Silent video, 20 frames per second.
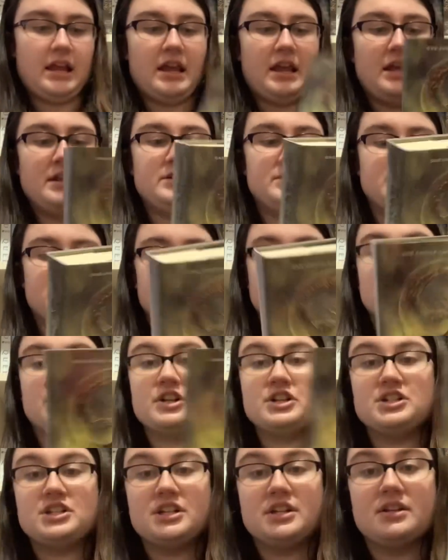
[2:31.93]

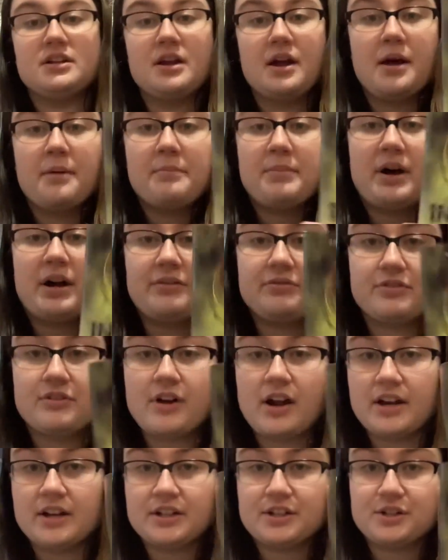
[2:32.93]
Insurgent by
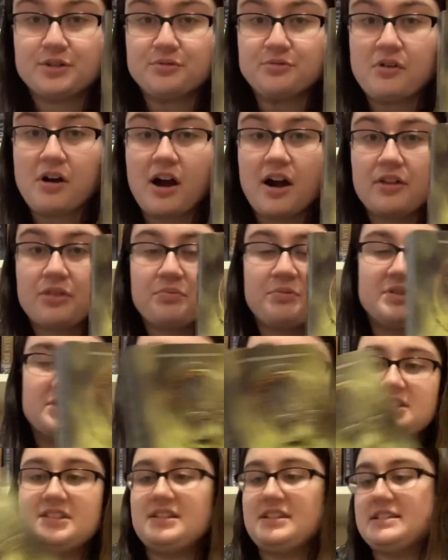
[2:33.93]
Veronica Roth, which
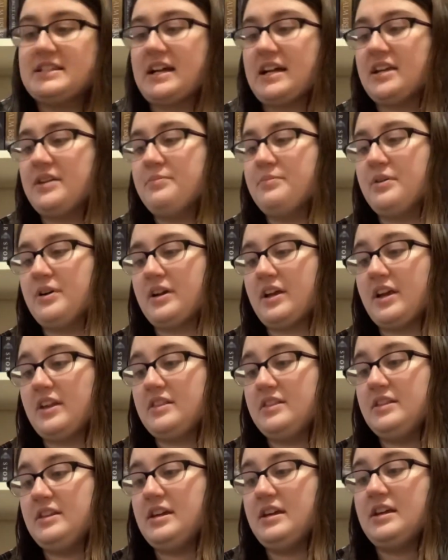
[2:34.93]
is the second book
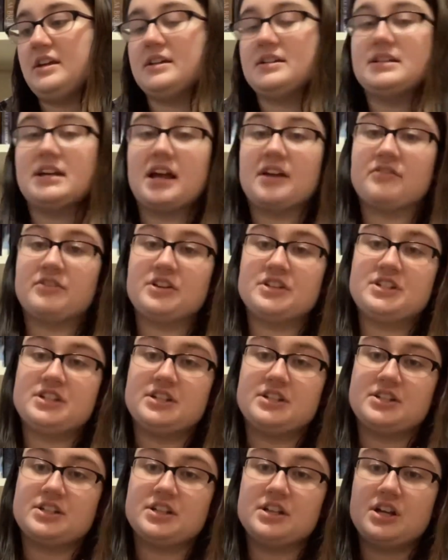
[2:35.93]
in the
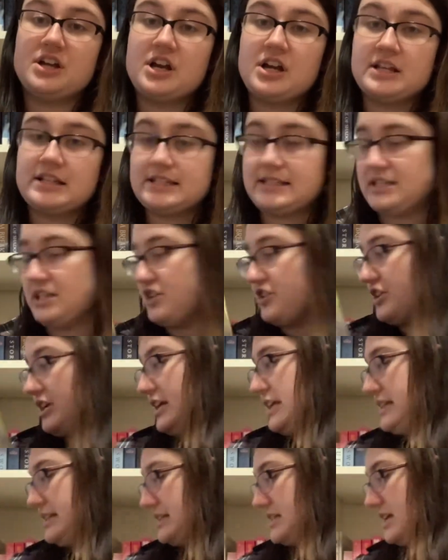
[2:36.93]
Divergent
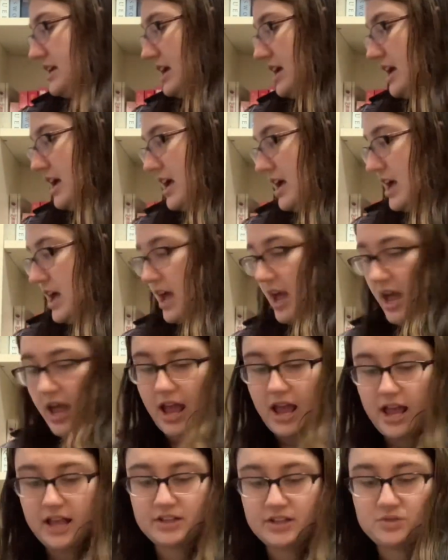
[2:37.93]
series,
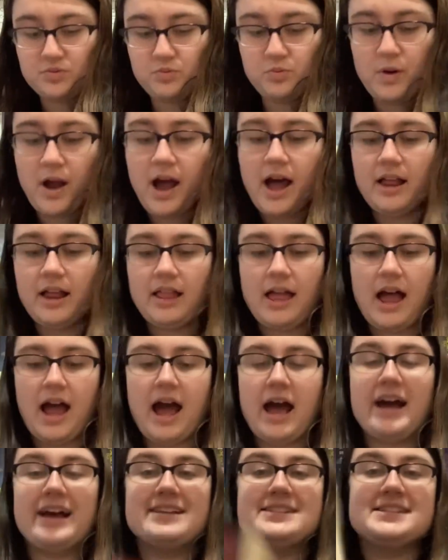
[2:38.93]
as well
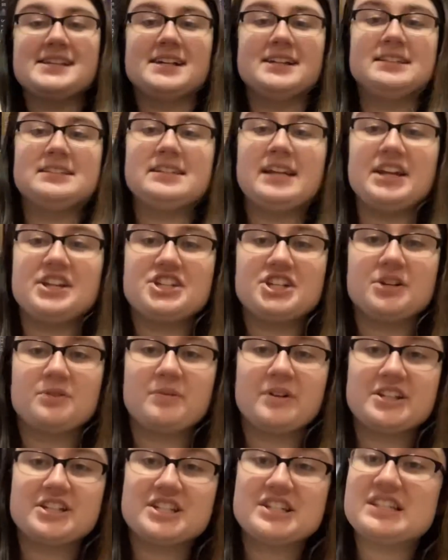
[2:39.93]
as Allegiant,
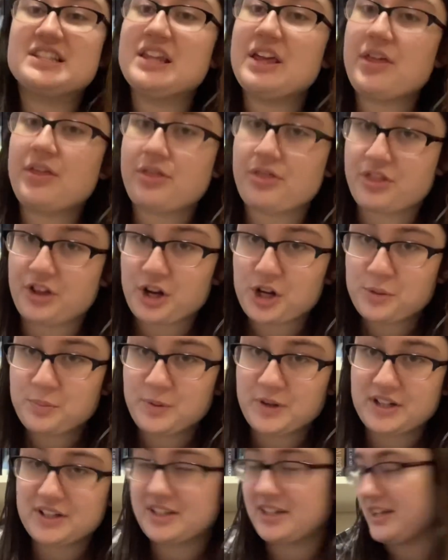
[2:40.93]
which is the third
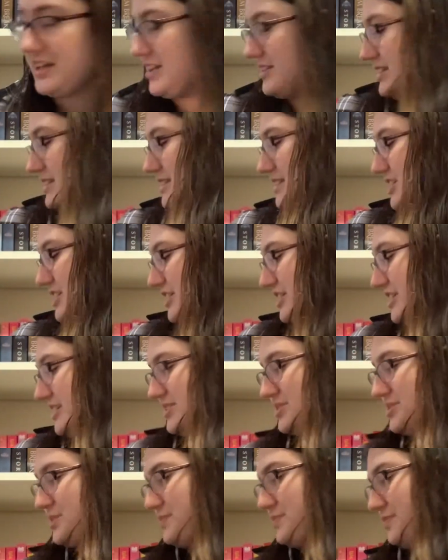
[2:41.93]
book in the
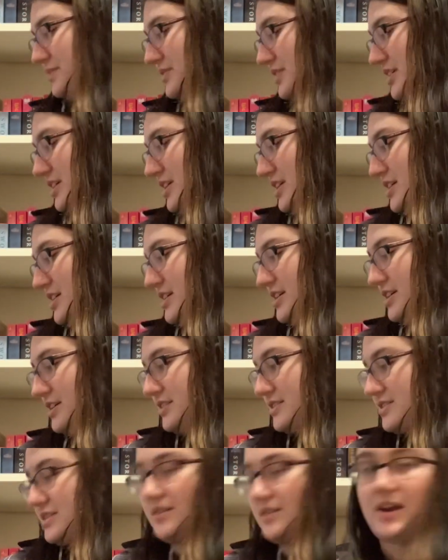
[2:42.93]
series.
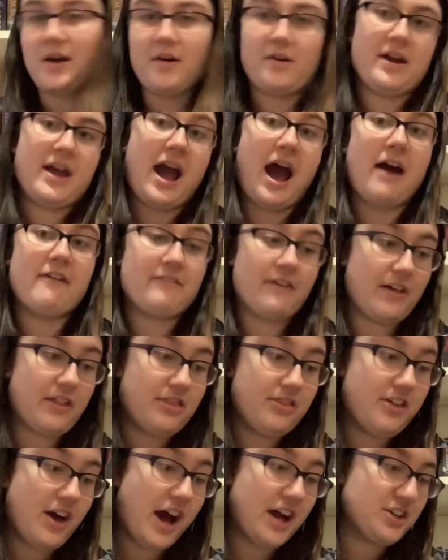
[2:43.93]
So now I have
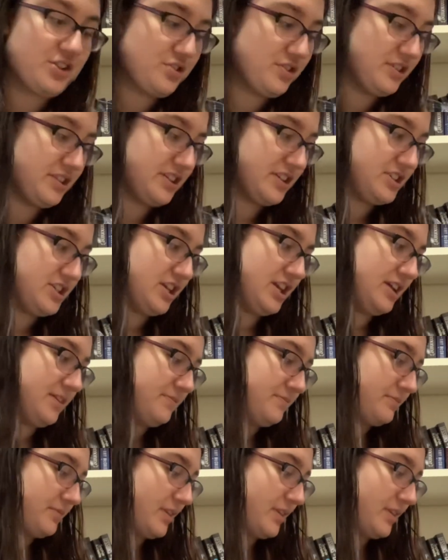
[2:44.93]
that trilogy.